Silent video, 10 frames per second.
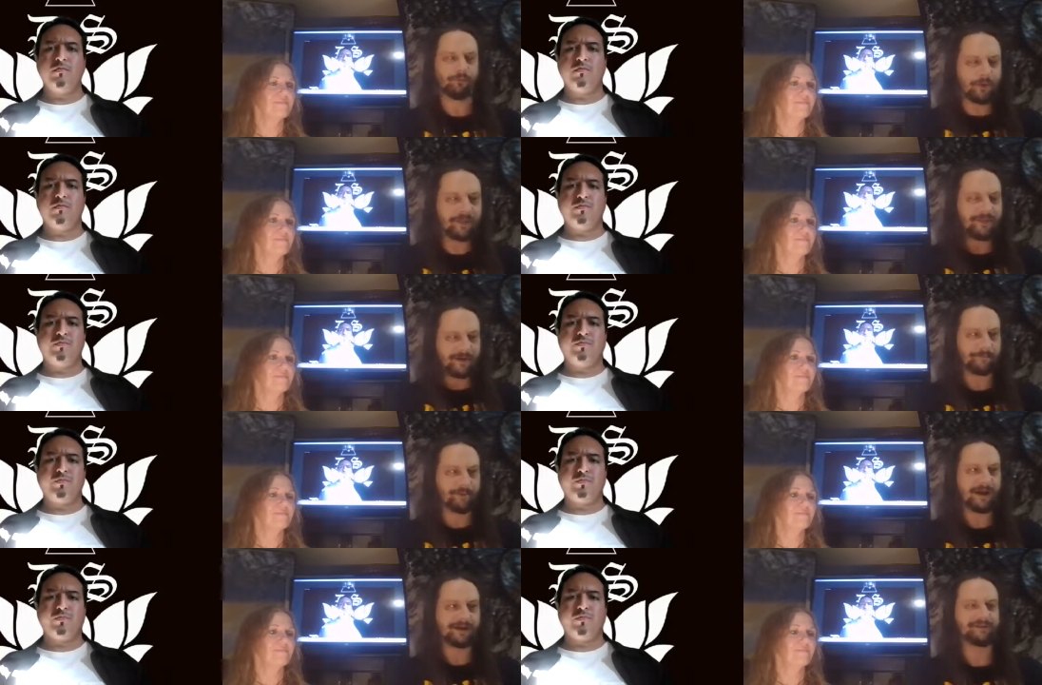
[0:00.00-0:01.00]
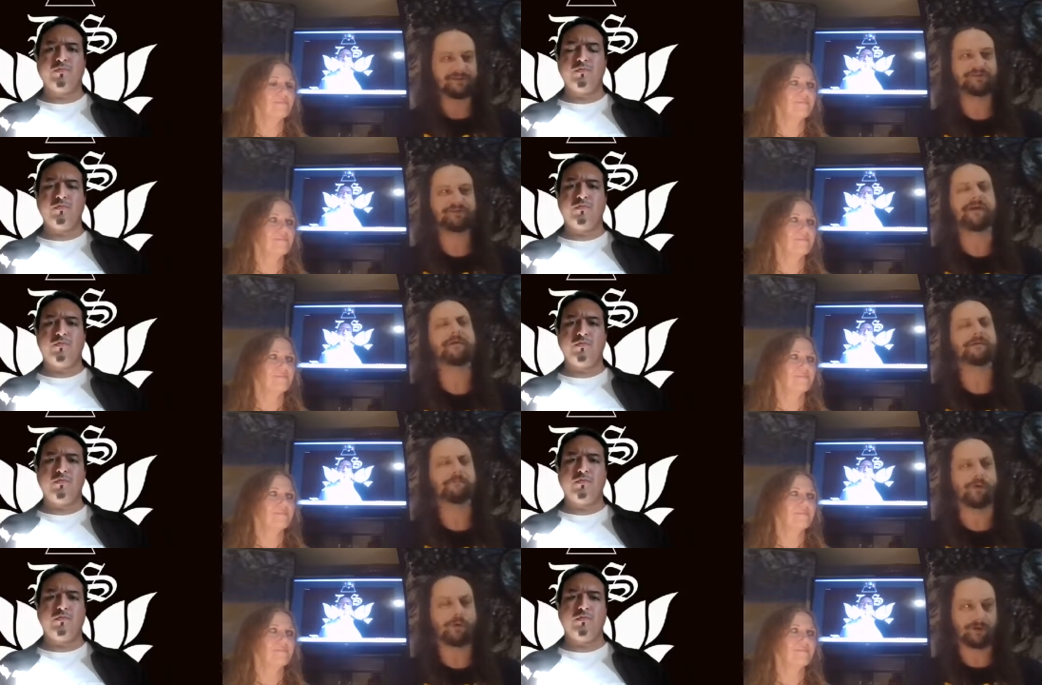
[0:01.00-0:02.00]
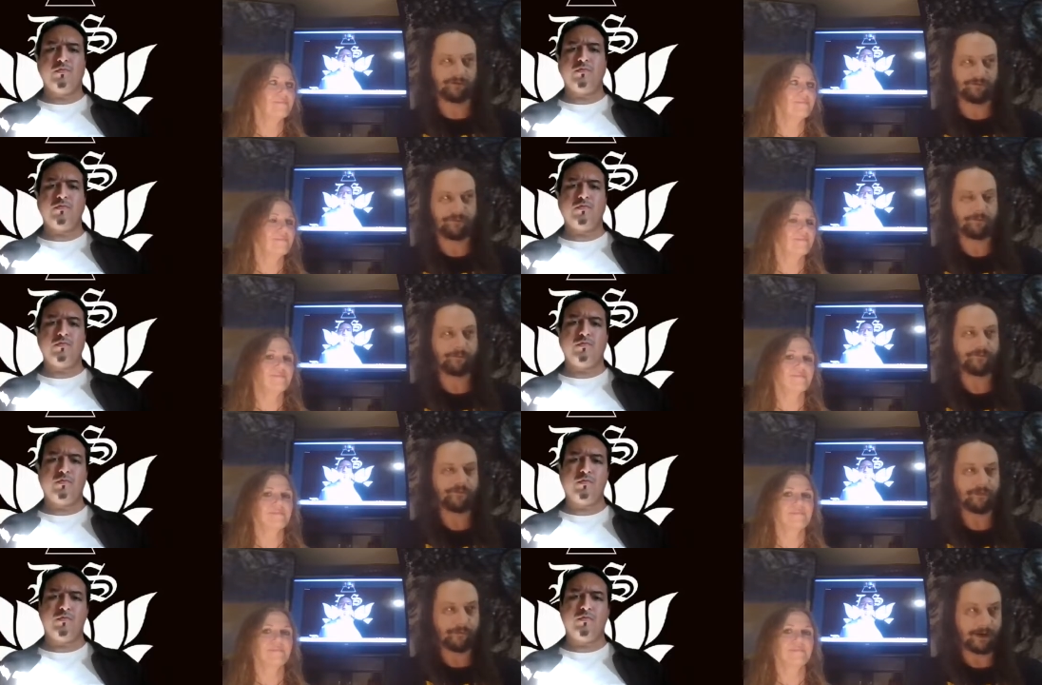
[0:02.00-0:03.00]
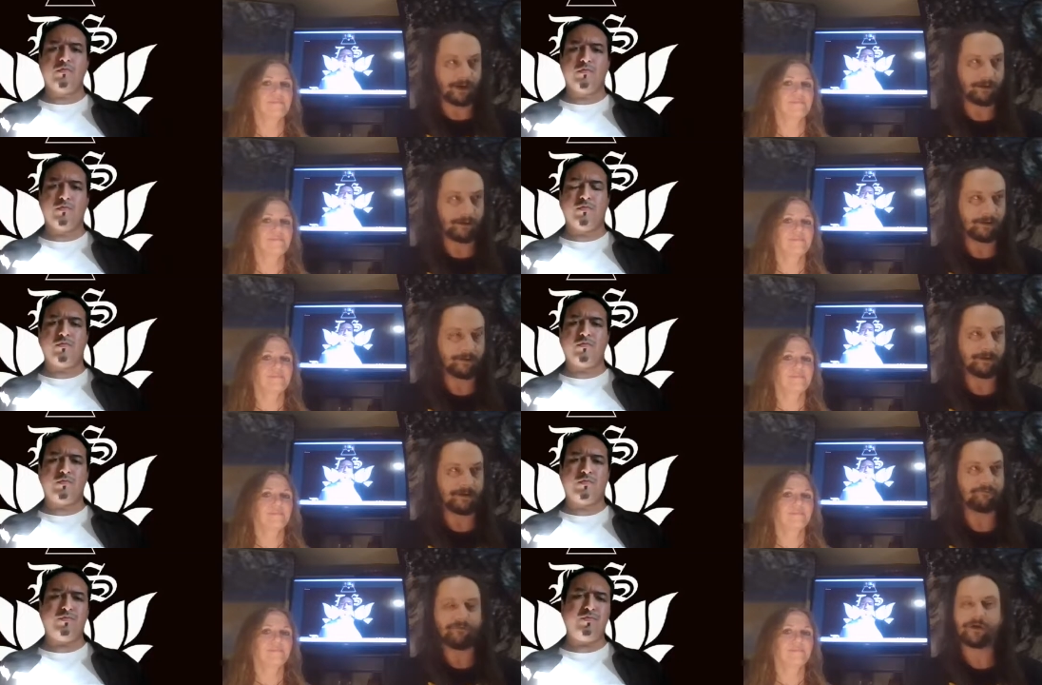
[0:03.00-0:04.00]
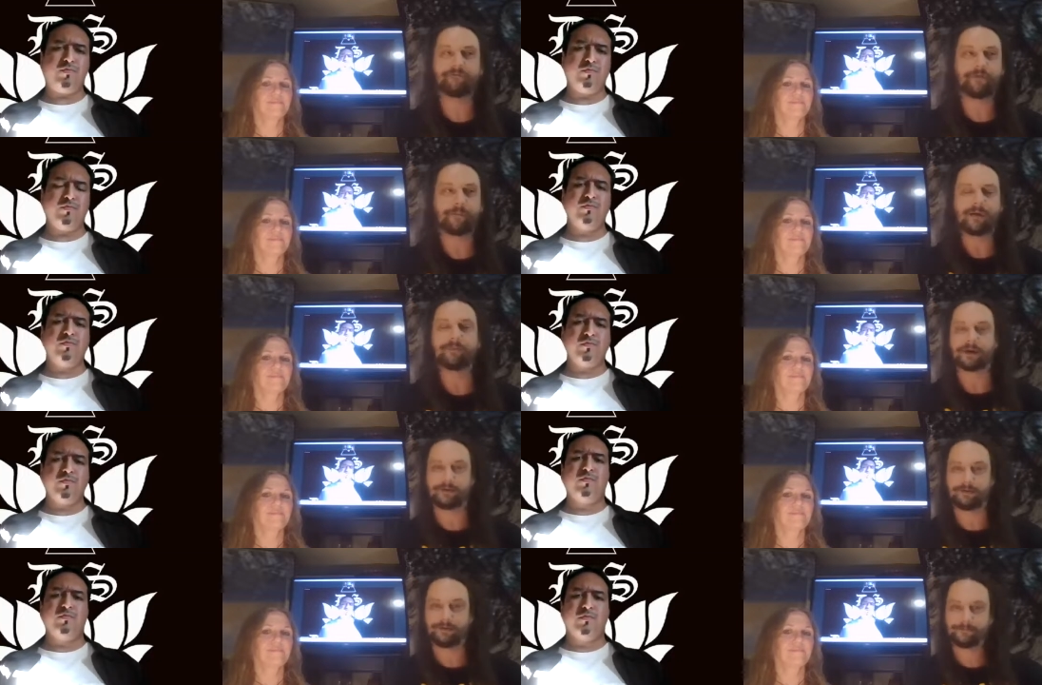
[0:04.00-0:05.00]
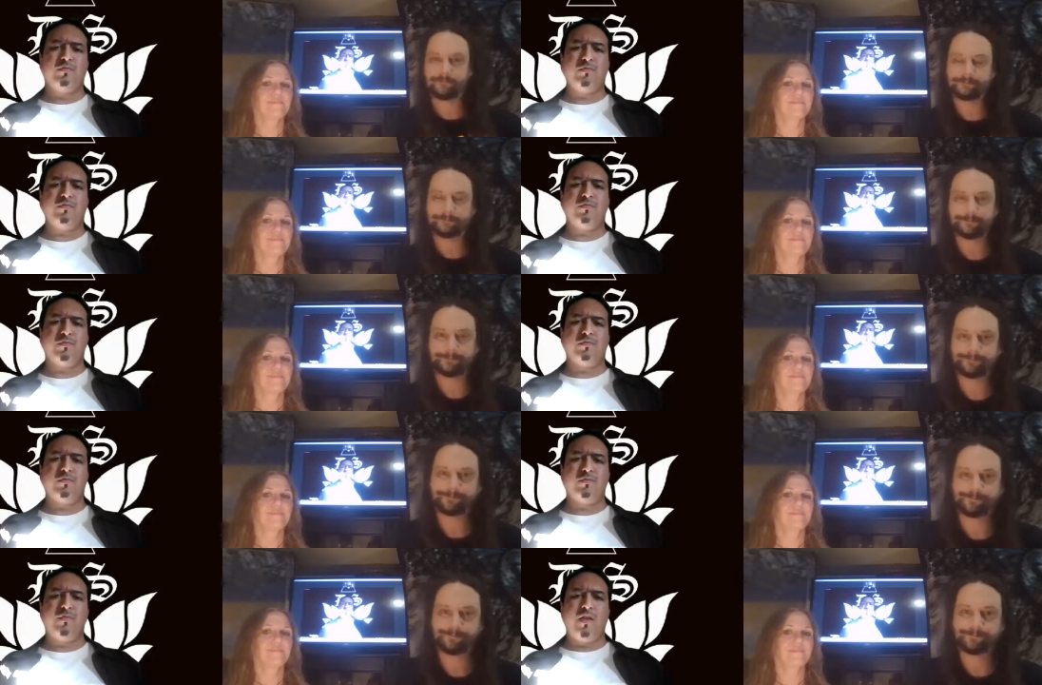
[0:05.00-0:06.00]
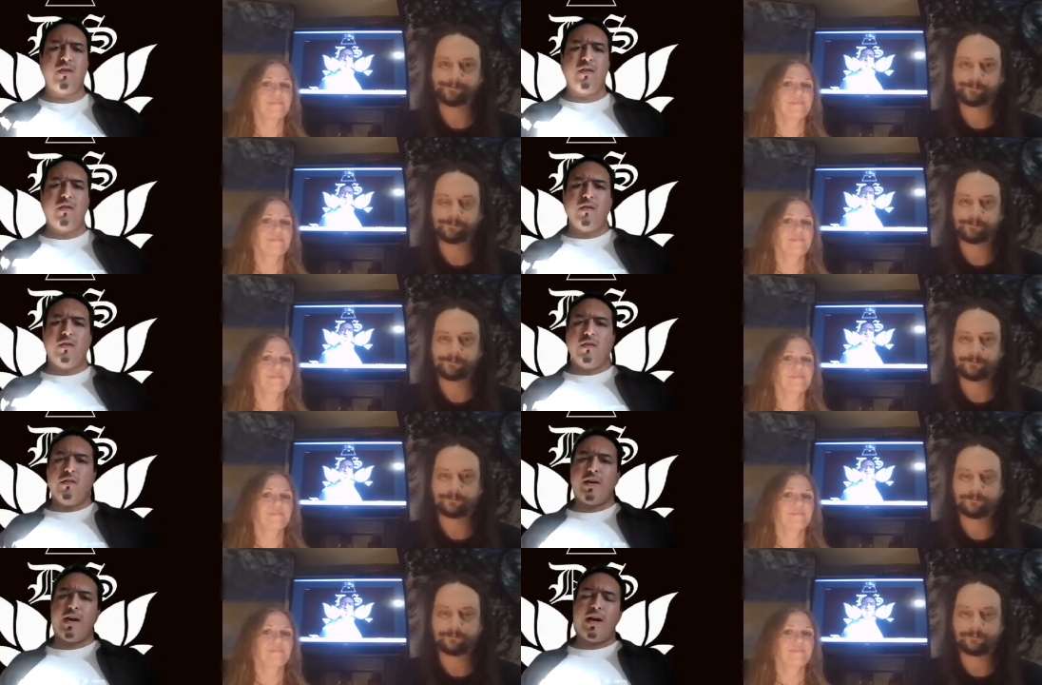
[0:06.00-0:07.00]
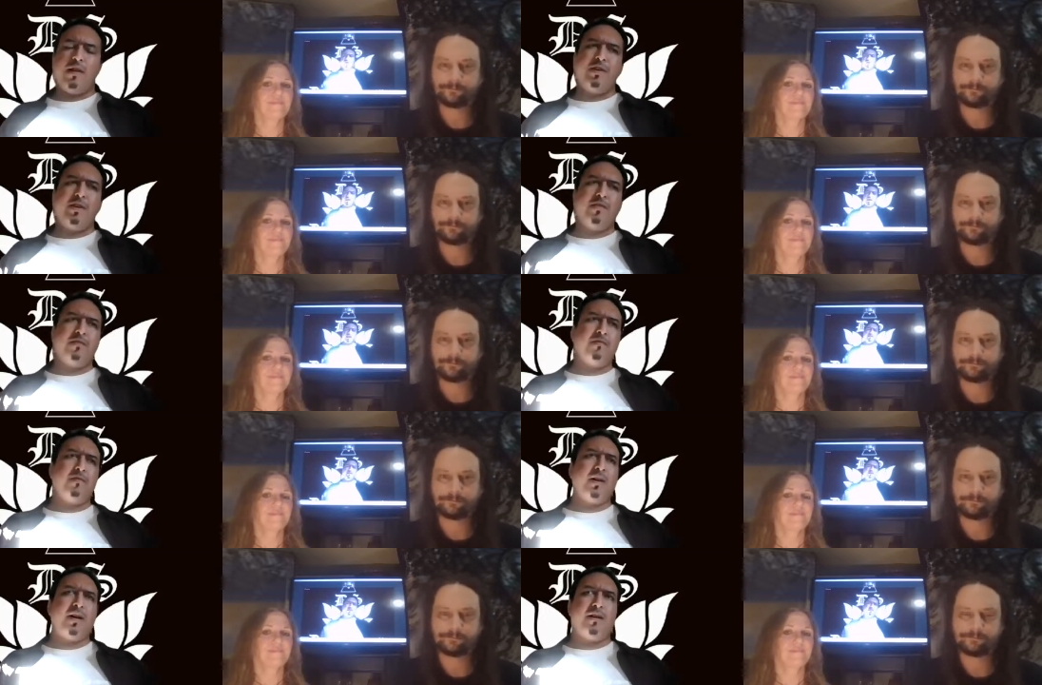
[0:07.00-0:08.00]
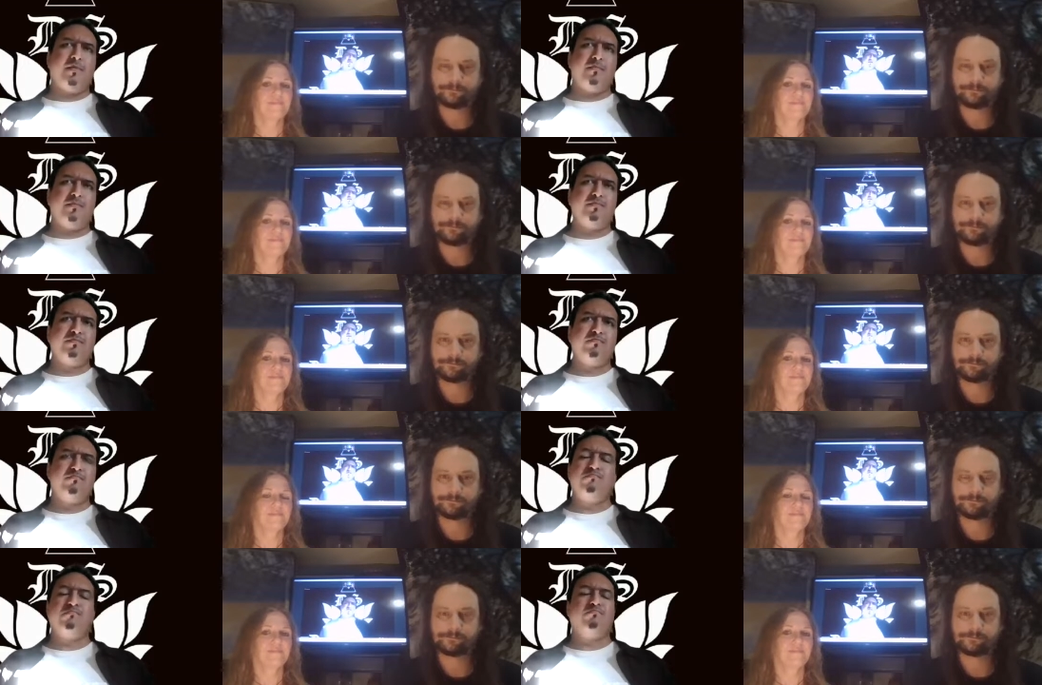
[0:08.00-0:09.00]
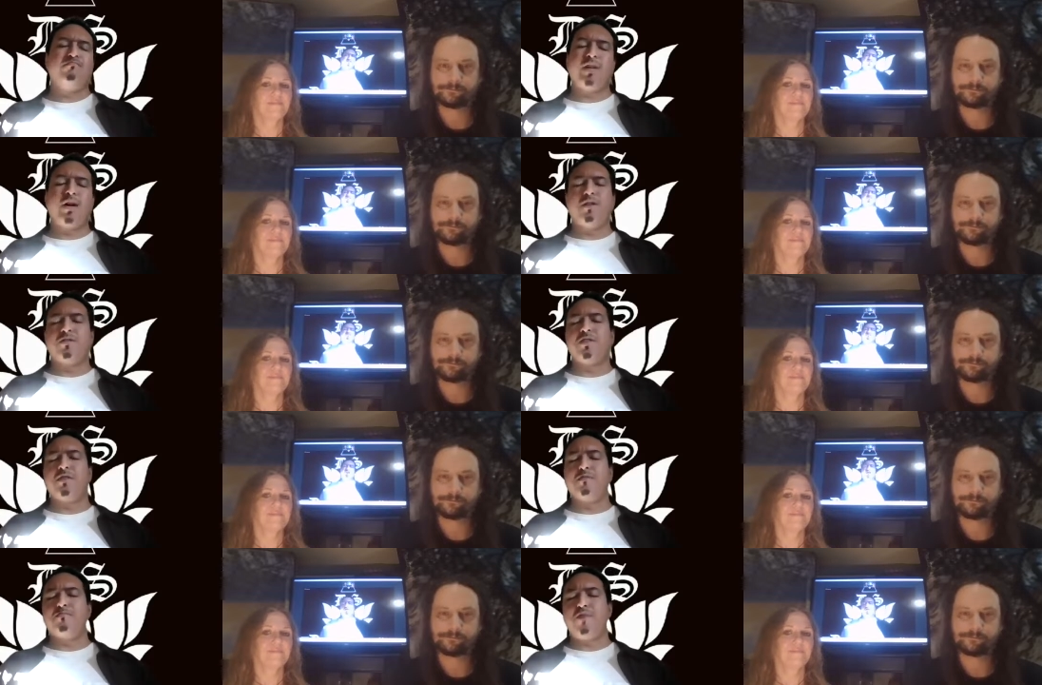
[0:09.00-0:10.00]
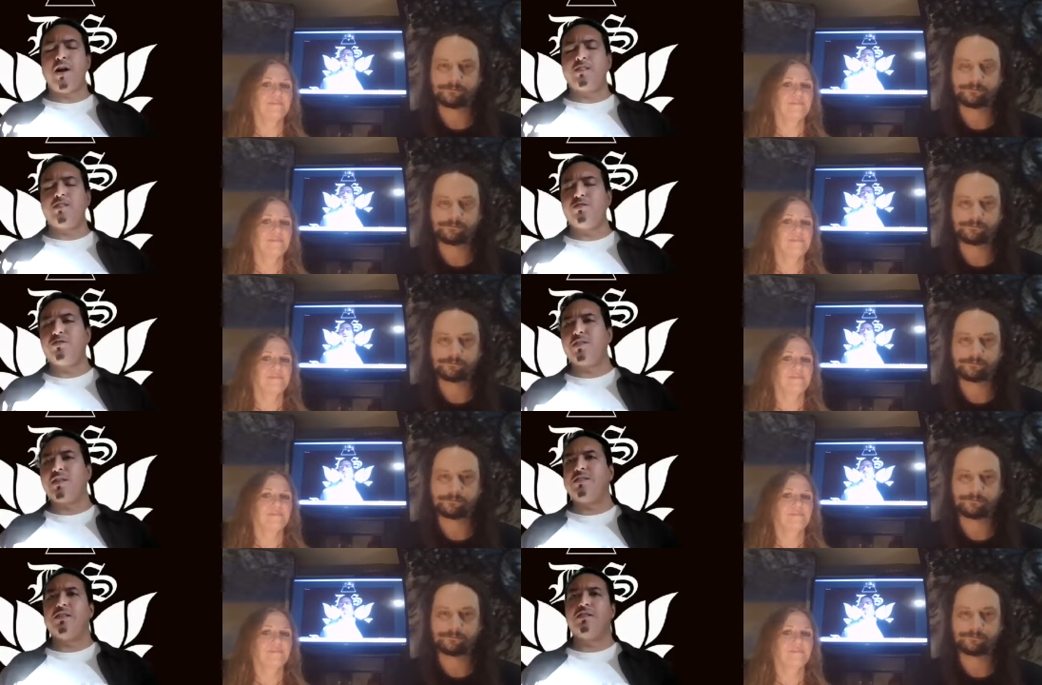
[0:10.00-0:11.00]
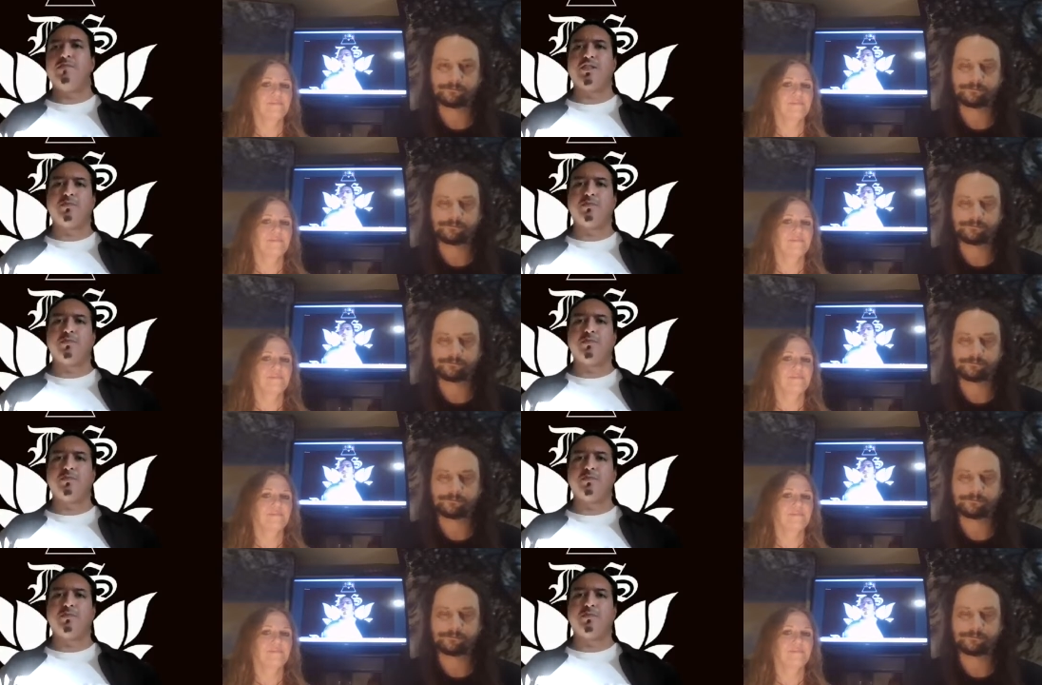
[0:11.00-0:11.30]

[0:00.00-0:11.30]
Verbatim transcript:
Speaker 1: within their practice is very important from in front of the public.
Speaker 2: Mm-hmm. Yeah, I mean, there are some practitioners that tend to